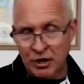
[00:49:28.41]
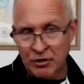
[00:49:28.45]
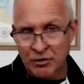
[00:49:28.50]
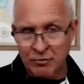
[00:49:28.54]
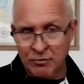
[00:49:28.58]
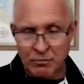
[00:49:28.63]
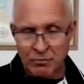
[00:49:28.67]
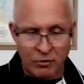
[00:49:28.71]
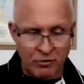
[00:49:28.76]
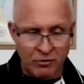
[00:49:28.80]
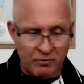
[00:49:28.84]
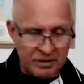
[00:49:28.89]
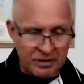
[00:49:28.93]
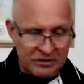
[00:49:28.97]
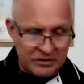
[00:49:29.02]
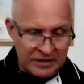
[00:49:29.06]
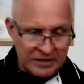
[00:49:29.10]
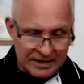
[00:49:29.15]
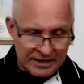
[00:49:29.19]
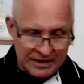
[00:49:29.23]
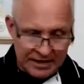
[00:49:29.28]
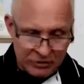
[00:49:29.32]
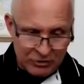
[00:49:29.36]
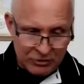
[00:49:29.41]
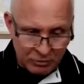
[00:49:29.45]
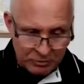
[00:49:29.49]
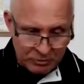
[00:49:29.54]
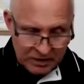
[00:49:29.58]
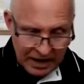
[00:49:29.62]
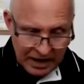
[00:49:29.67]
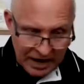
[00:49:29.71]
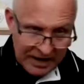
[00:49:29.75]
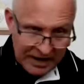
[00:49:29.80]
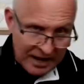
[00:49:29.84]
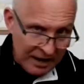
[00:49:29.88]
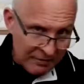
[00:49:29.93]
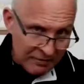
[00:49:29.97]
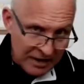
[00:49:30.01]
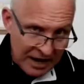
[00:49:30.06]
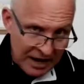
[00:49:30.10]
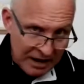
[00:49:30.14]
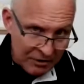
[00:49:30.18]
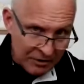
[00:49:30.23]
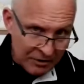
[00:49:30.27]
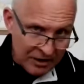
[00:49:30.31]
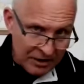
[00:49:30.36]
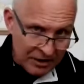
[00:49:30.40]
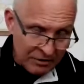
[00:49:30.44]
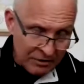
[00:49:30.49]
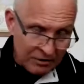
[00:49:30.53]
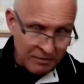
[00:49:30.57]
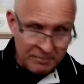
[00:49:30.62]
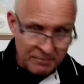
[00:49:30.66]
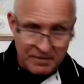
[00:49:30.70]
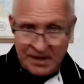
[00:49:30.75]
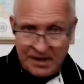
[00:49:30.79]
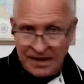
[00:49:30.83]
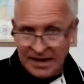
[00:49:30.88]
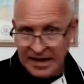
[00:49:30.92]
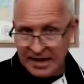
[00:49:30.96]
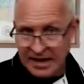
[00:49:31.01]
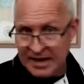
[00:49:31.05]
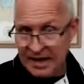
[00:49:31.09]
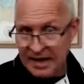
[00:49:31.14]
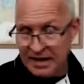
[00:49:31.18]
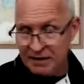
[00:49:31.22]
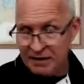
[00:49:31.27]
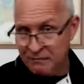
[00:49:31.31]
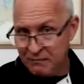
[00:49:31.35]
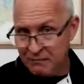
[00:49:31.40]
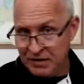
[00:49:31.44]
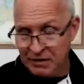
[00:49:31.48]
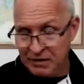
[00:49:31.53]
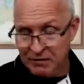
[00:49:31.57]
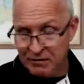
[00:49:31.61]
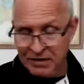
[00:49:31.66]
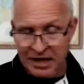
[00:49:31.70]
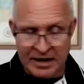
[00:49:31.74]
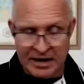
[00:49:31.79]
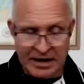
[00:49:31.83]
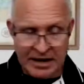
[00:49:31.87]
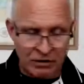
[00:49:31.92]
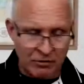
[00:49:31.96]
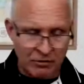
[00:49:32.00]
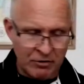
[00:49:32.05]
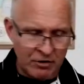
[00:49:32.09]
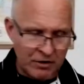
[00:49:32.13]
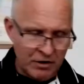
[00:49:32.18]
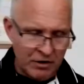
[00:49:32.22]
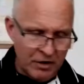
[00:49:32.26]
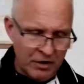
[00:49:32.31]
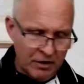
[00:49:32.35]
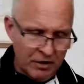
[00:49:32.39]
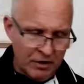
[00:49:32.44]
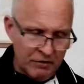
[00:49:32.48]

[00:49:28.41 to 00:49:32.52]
other movements that they do not have down here and kind of figure that out